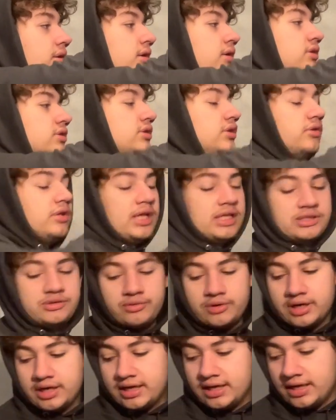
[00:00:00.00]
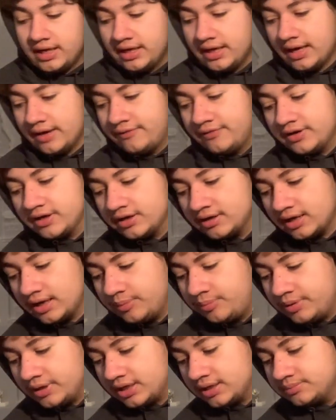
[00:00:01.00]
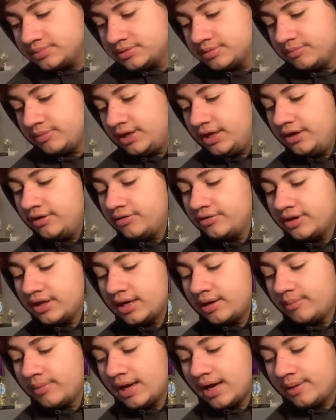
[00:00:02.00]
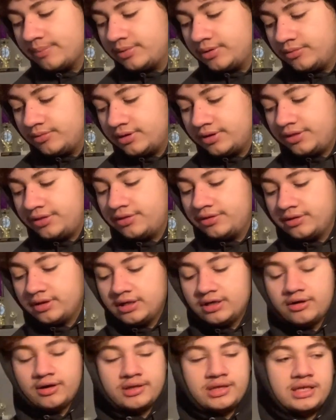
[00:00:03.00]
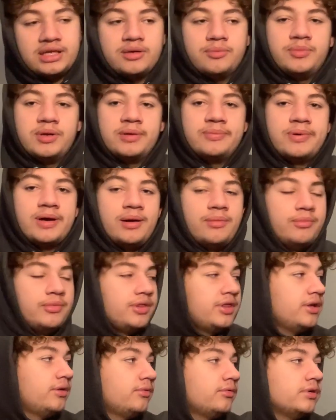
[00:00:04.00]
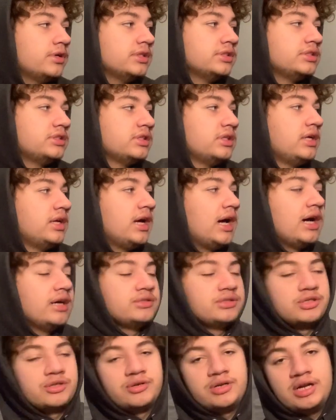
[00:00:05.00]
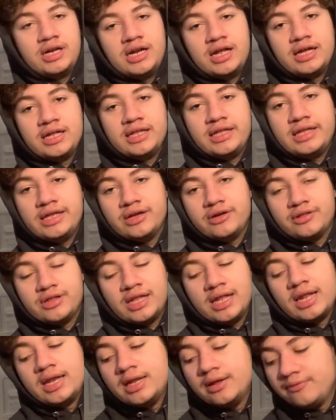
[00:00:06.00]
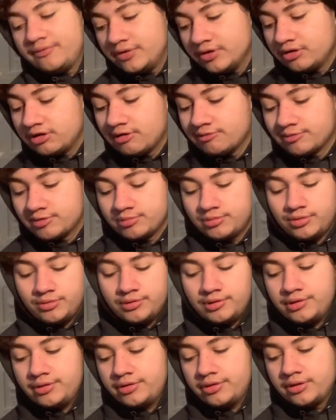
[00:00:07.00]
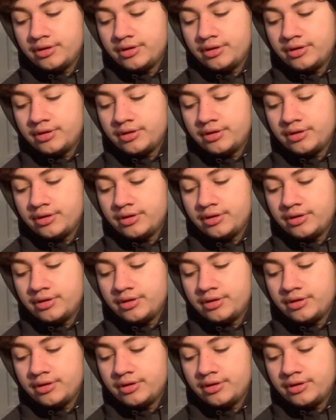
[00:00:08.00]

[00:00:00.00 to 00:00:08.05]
So that's why I figured I'd pick up some gear that I'm happy with. I think a big problem with it was I was throwing it on gear that I didn't feel comfortable with.